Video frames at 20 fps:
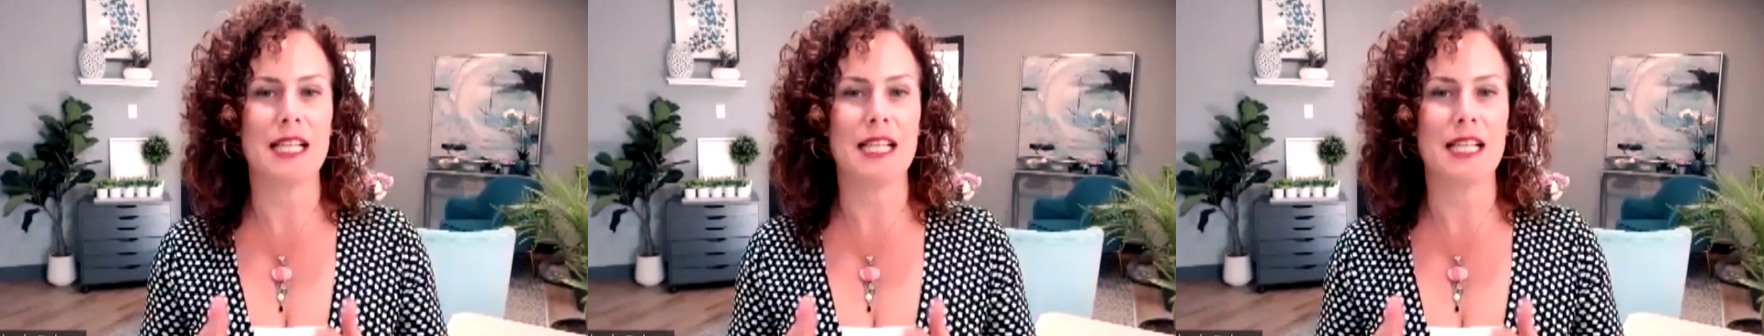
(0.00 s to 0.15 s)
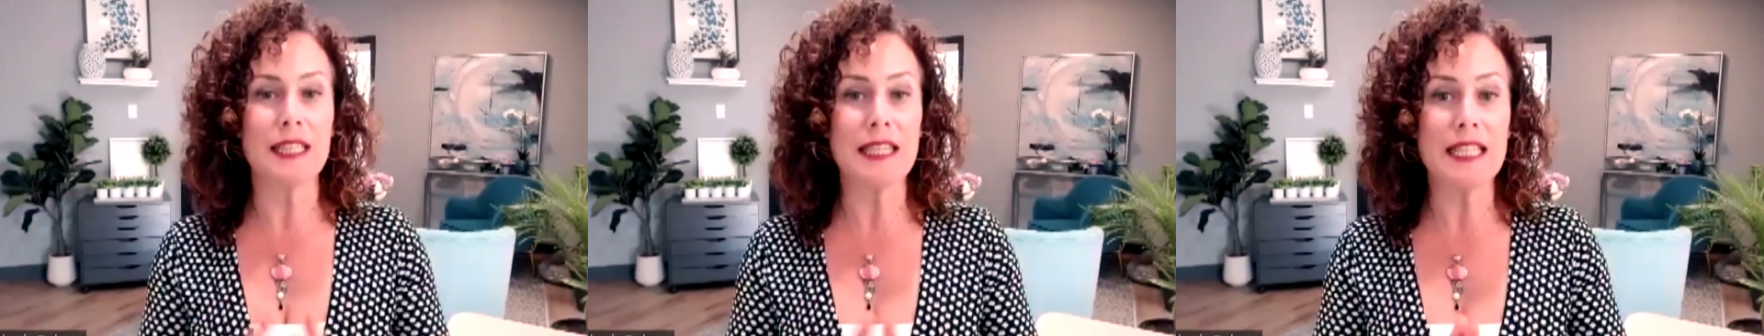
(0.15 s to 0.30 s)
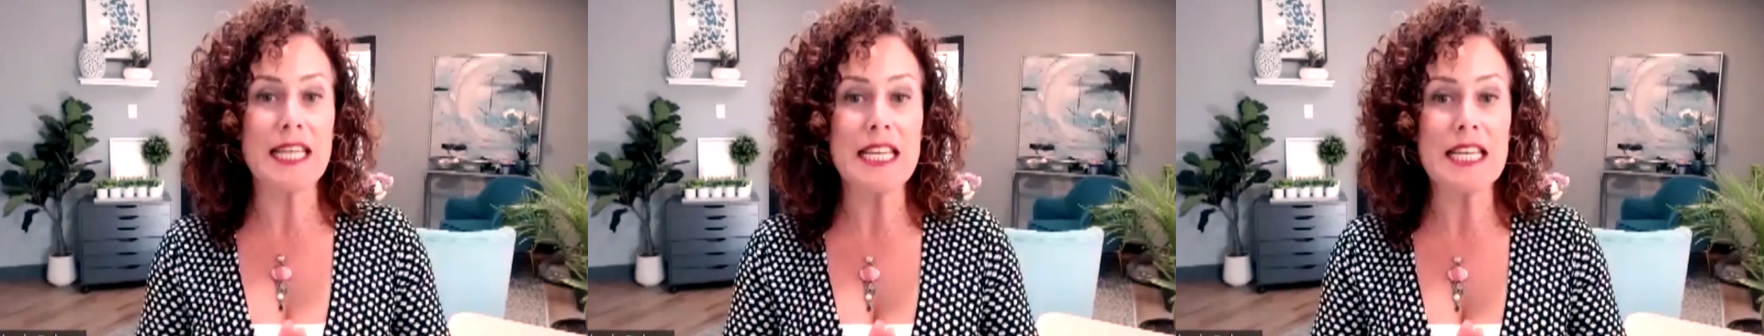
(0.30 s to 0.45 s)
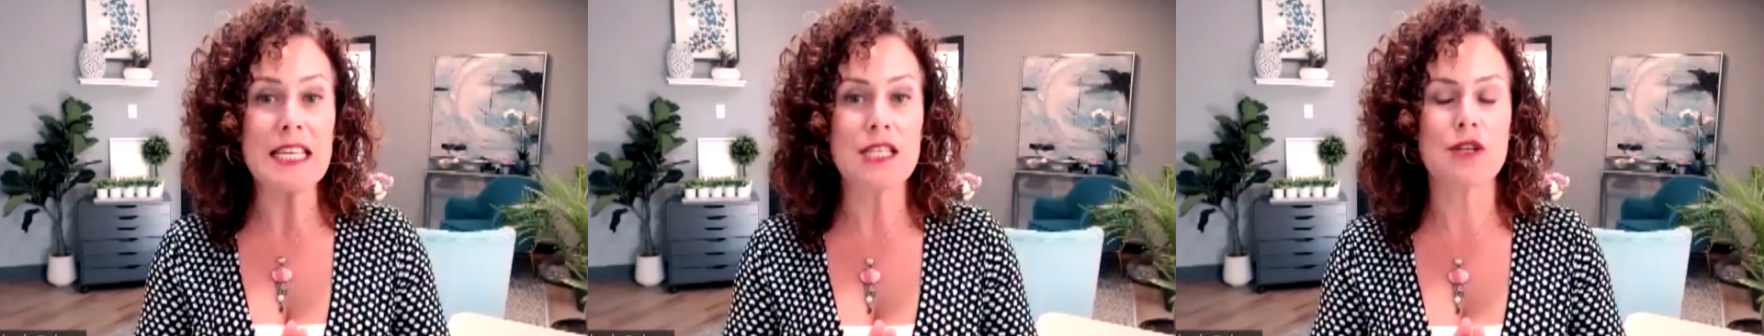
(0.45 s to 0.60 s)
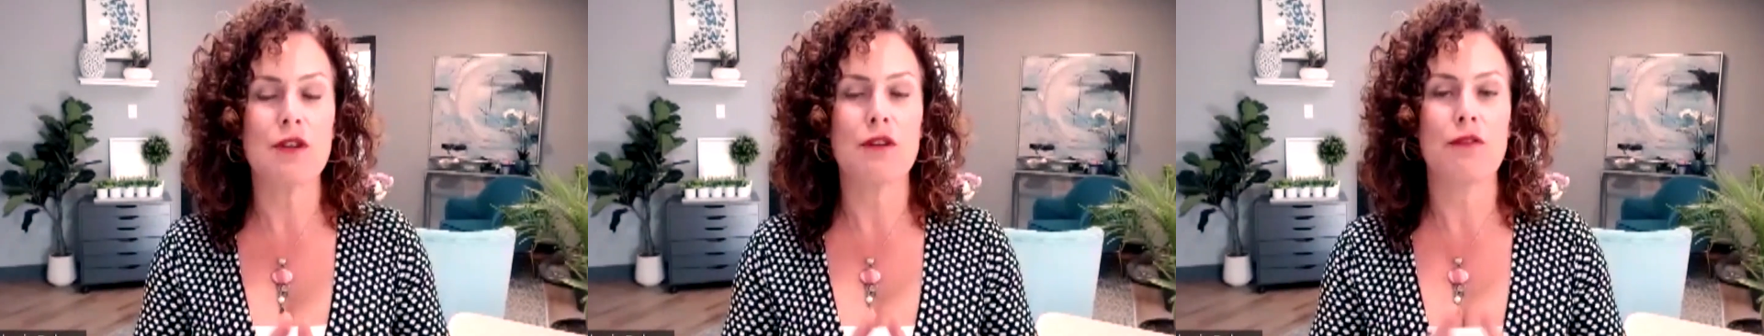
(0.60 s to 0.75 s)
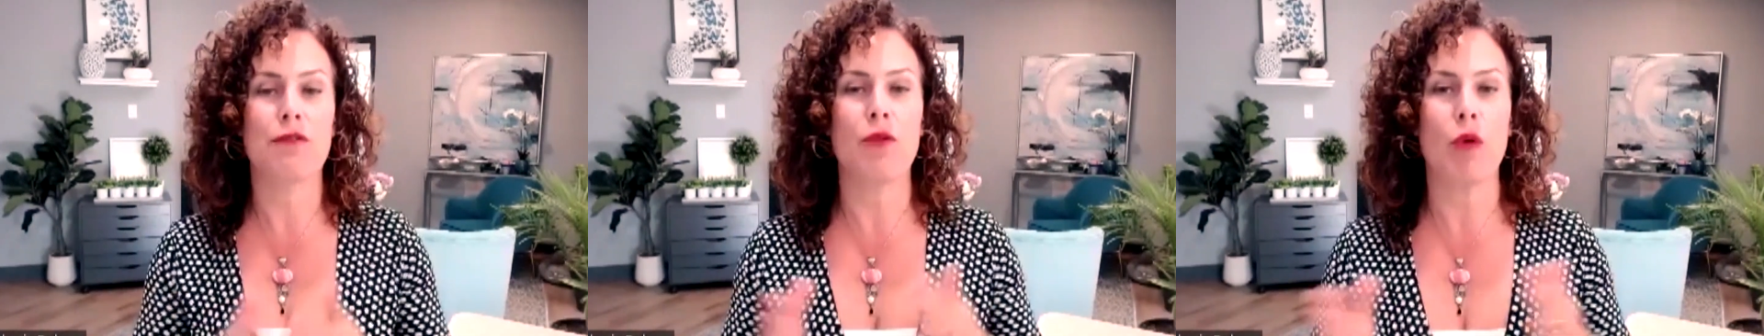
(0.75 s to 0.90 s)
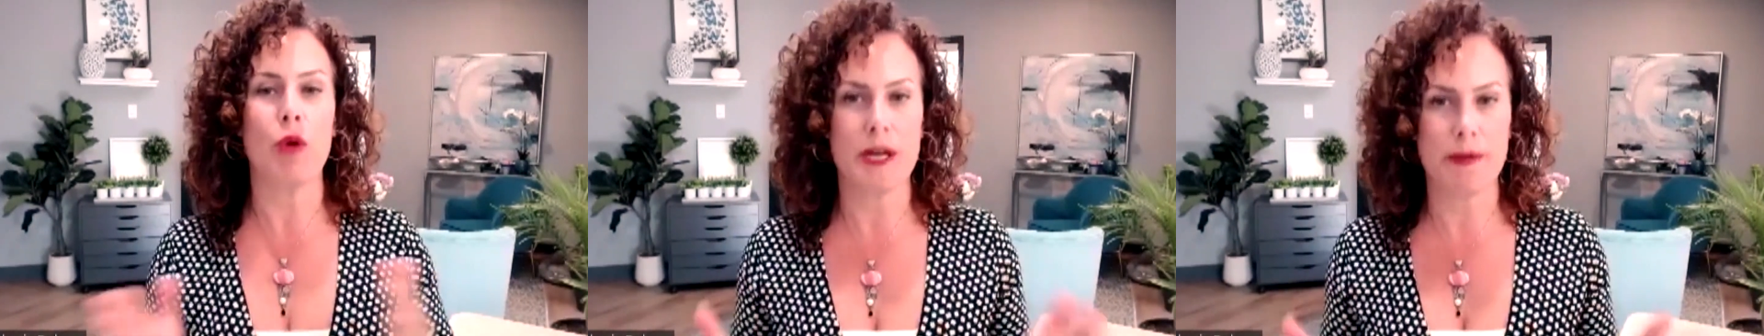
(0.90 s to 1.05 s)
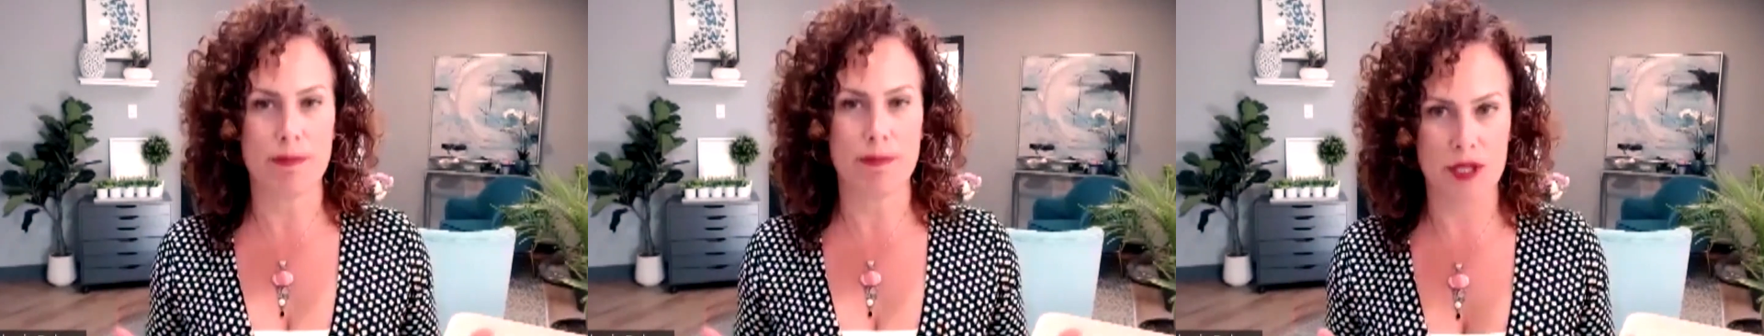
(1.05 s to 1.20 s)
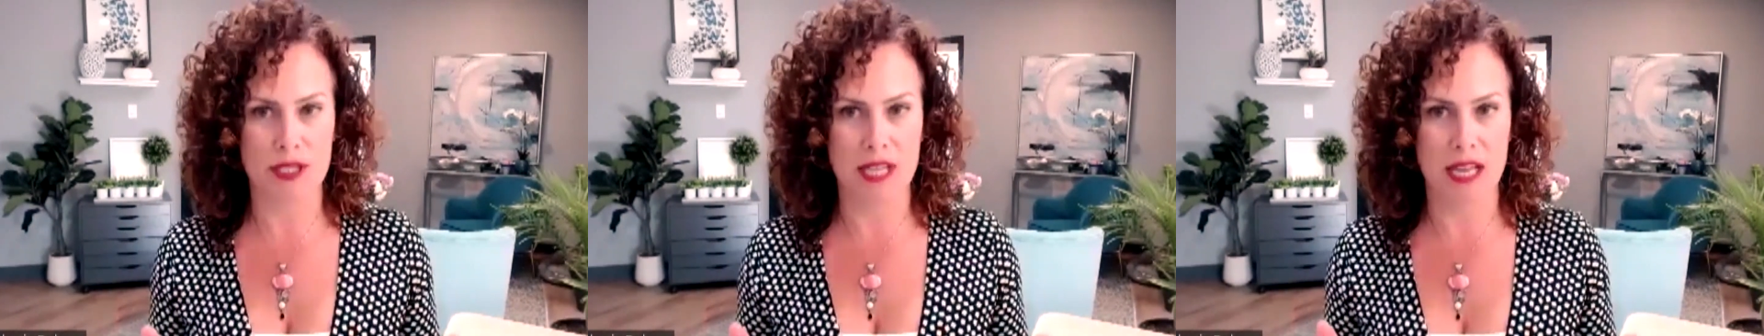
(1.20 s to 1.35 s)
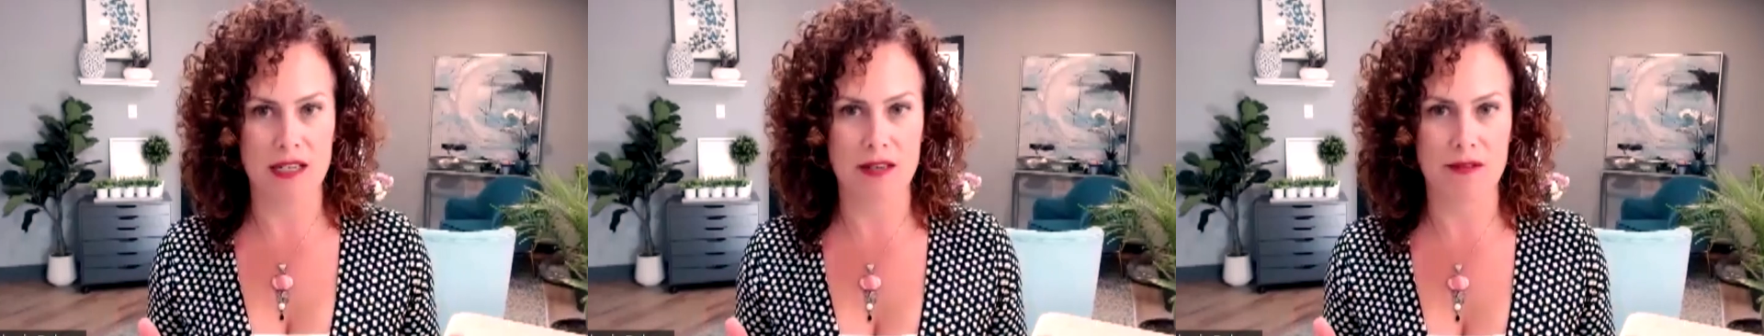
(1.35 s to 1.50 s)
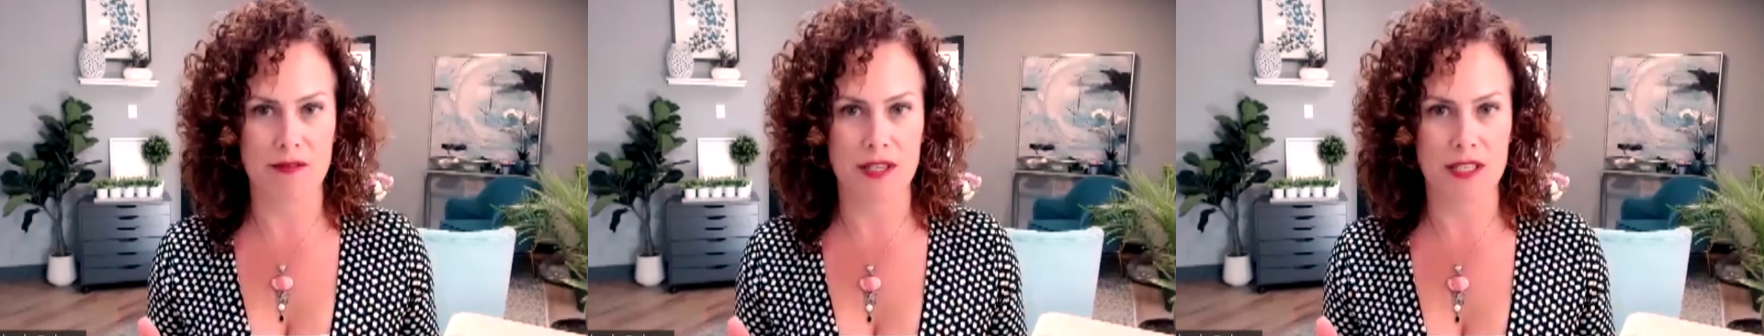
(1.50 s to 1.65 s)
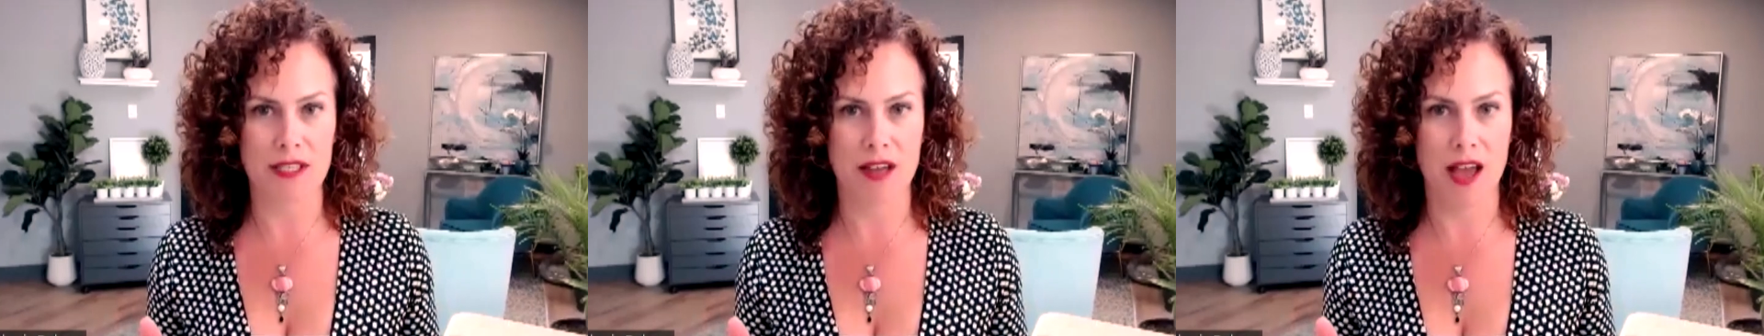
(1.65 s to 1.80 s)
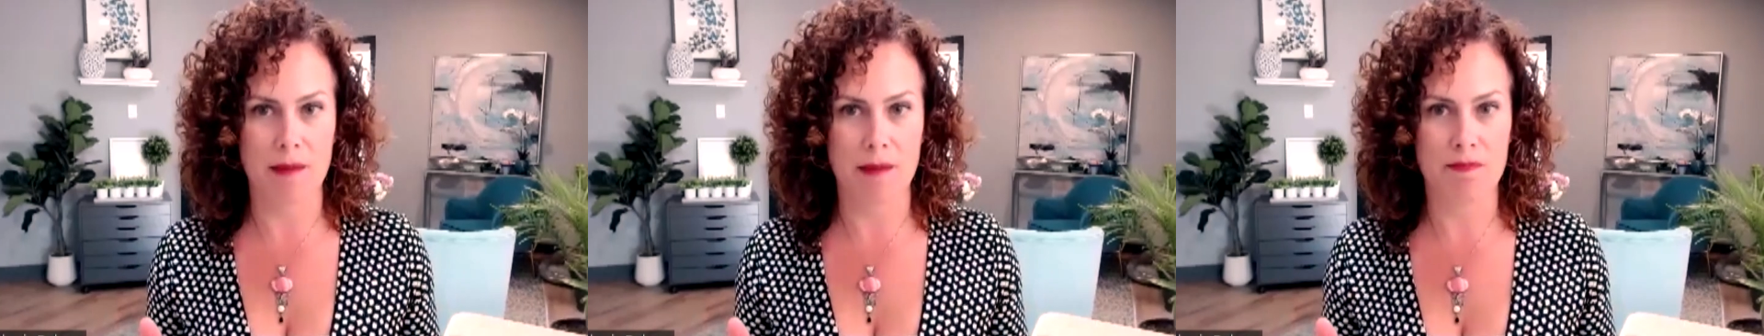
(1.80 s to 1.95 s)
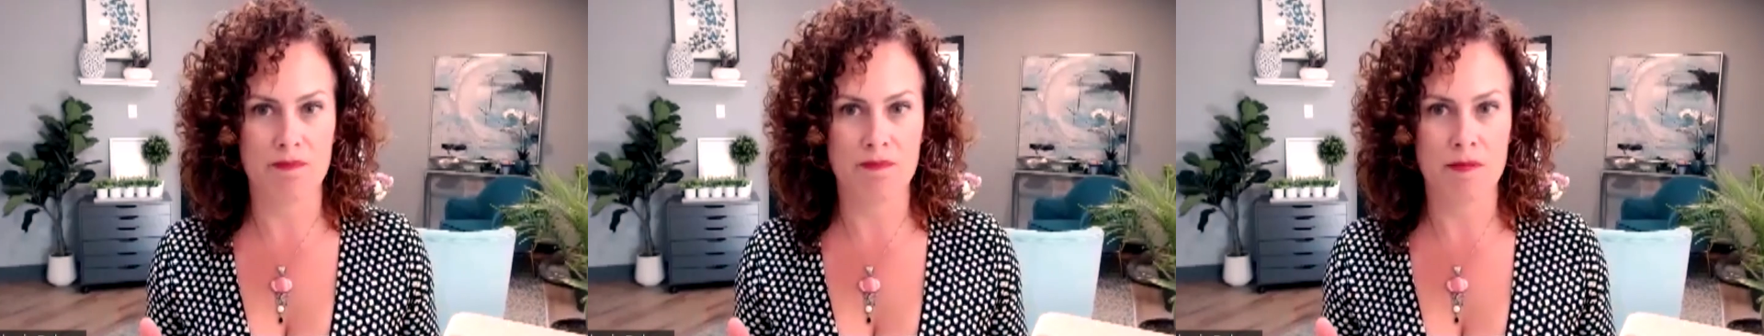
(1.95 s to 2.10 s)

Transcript: least 40% of the time.